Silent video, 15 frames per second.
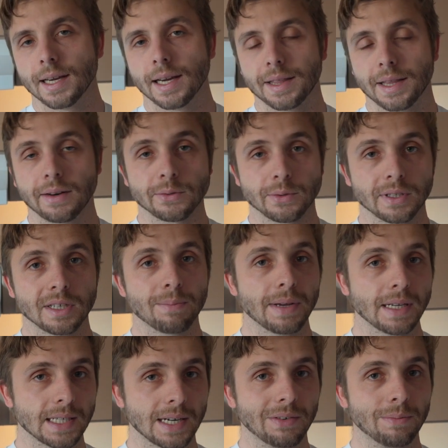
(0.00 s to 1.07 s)
and that I was willing to
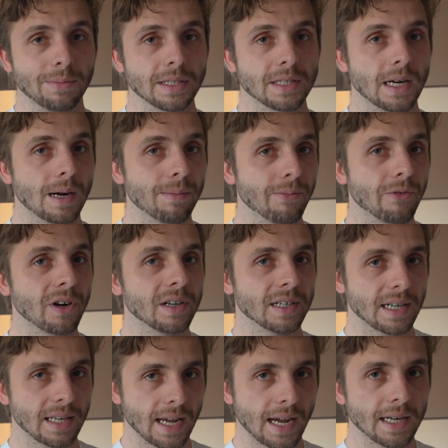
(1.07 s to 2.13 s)
pay several months upfront
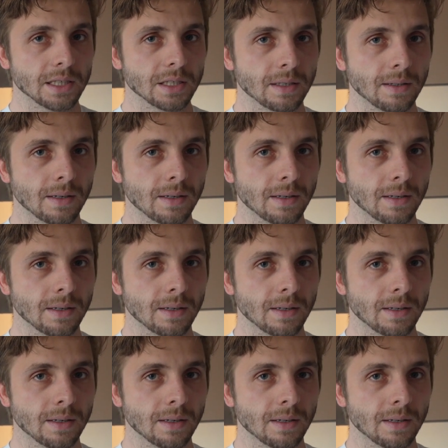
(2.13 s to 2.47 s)
in cash.